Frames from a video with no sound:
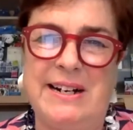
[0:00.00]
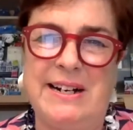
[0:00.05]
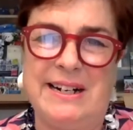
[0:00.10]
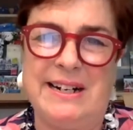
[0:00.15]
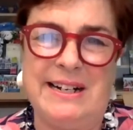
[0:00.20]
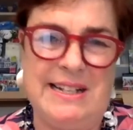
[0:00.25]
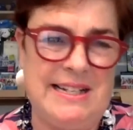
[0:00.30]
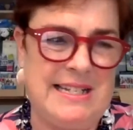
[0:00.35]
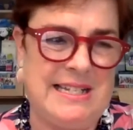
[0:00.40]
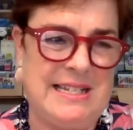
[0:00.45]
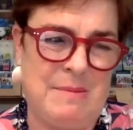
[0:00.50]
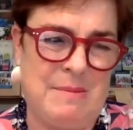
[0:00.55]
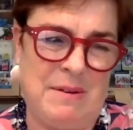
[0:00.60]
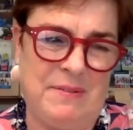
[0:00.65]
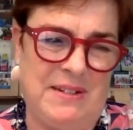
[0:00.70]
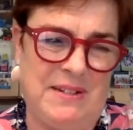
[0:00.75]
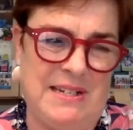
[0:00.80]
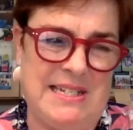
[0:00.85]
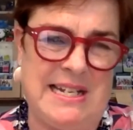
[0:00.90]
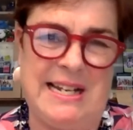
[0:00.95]
in some
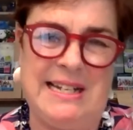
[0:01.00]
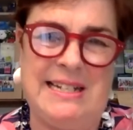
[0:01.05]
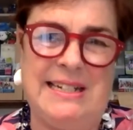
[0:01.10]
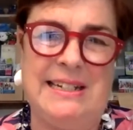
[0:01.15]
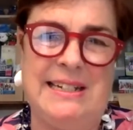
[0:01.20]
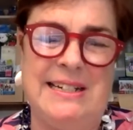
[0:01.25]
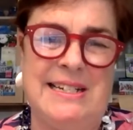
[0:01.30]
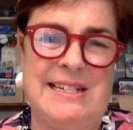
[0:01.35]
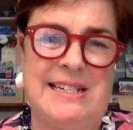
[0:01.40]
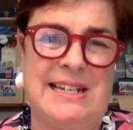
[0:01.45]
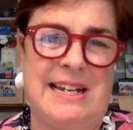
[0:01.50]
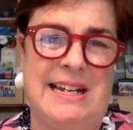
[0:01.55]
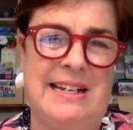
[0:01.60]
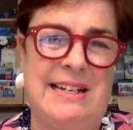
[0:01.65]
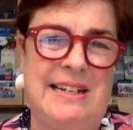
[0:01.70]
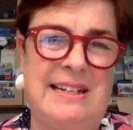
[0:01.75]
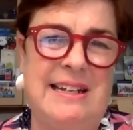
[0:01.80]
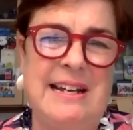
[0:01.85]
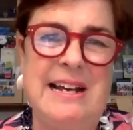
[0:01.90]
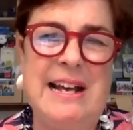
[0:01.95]
of these ideas.
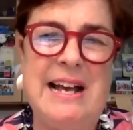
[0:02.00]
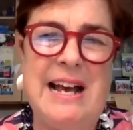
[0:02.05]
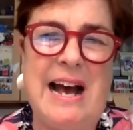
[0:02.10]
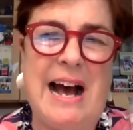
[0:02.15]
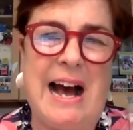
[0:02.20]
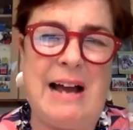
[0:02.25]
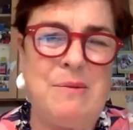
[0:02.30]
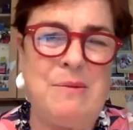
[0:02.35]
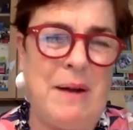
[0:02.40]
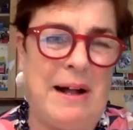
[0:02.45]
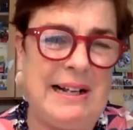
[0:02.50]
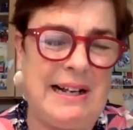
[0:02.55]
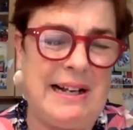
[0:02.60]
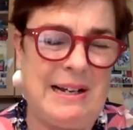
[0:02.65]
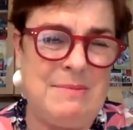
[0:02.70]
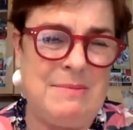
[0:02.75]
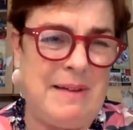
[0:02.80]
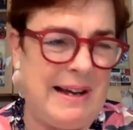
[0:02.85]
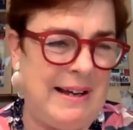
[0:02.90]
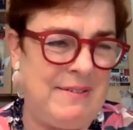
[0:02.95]
And I
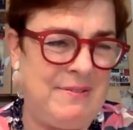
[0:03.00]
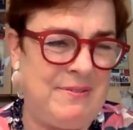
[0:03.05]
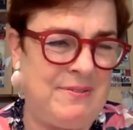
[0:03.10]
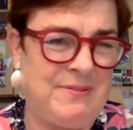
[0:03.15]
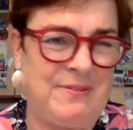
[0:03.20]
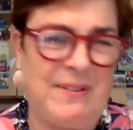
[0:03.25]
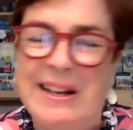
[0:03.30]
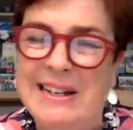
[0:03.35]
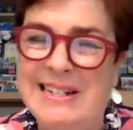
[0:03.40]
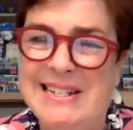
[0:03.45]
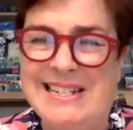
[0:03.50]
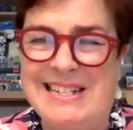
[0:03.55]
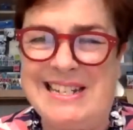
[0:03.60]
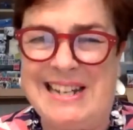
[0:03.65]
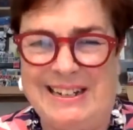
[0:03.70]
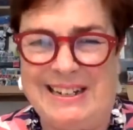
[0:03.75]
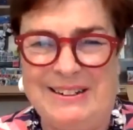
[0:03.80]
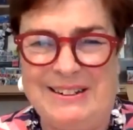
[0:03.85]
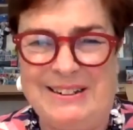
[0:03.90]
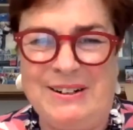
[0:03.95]
welcome my friends
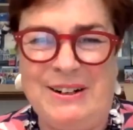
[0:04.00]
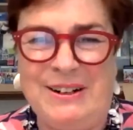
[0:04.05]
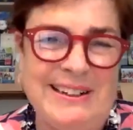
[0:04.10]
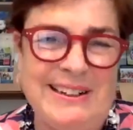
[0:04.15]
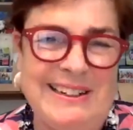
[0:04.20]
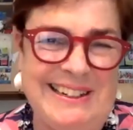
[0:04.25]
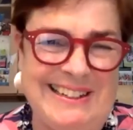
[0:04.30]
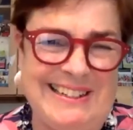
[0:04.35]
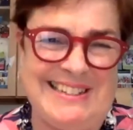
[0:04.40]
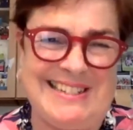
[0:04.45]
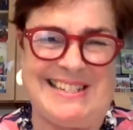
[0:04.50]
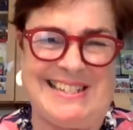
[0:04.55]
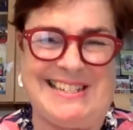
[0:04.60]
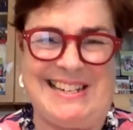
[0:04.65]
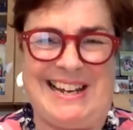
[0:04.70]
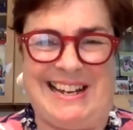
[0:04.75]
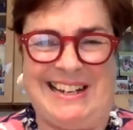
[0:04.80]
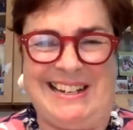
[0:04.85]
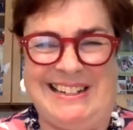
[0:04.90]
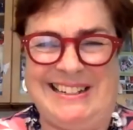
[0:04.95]
and colleagues
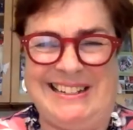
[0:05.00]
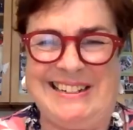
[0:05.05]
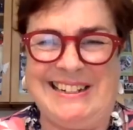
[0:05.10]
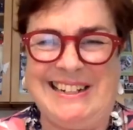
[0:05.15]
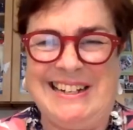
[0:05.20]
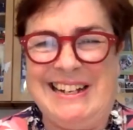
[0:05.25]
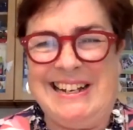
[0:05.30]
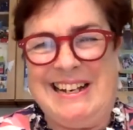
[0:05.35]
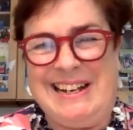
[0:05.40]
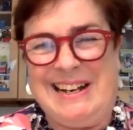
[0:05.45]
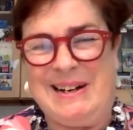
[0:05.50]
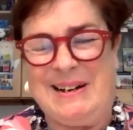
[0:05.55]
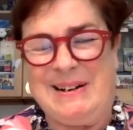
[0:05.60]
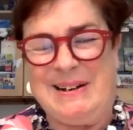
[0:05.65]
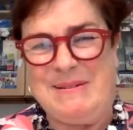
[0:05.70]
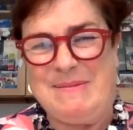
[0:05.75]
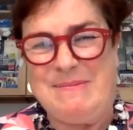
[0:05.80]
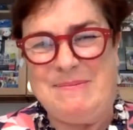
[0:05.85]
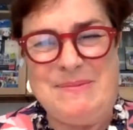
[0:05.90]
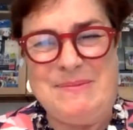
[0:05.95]
and
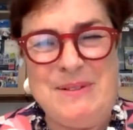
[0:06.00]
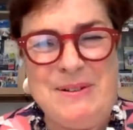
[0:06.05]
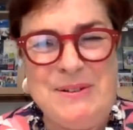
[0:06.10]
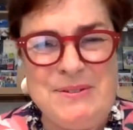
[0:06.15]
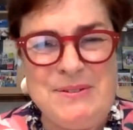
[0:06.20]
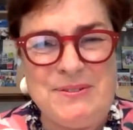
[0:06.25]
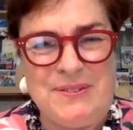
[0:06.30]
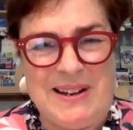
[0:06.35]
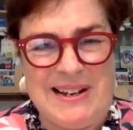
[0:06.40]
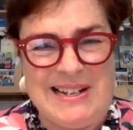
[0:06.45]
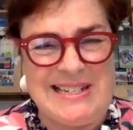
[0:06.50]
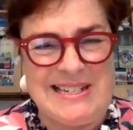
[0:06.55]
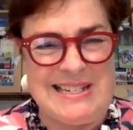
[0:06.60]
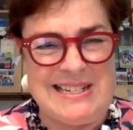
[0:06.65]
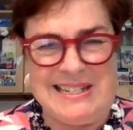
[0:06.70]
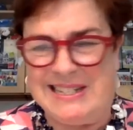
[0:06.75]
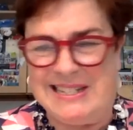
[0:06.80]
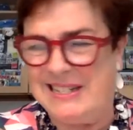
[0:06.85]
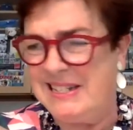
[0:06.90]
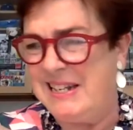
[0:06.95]
new
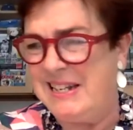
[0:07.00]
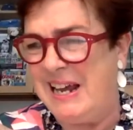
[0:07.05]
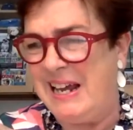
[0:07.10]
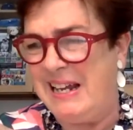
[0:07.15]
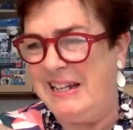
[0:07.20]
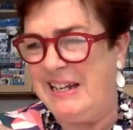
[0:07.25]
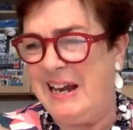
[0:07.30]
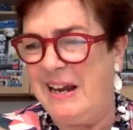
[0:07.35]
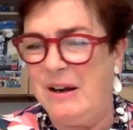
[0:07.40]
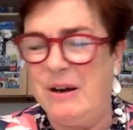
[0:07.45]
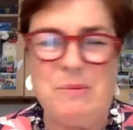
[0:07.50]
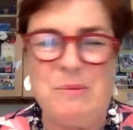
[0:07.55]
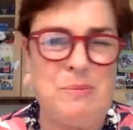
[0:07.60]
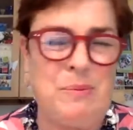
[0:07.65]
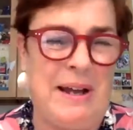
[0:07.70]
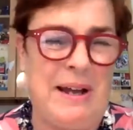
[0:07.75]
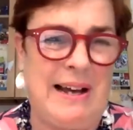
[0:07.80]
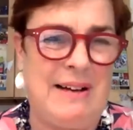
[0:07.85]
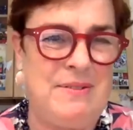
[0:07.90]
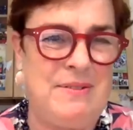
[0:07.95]
faces. And I
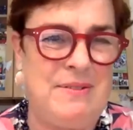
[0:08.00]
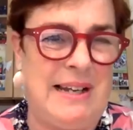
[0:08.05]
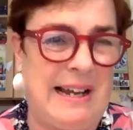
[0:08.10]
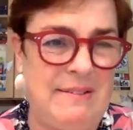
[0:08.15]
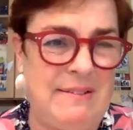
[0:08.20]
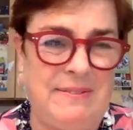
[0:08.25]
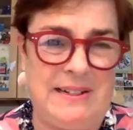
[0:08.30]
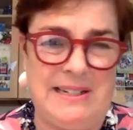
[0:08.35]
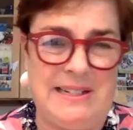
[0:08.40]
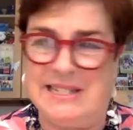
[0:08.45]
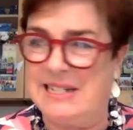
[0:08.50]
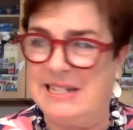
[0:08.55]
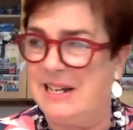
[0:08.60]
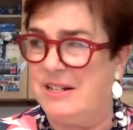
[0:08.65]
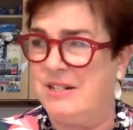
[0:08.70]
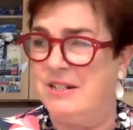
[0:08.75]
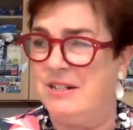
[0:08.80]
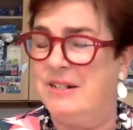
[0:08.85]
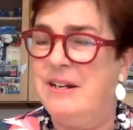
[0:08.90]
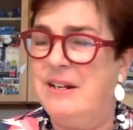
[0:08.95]
hope we have a lively
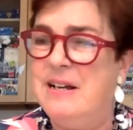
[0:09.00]
discussion.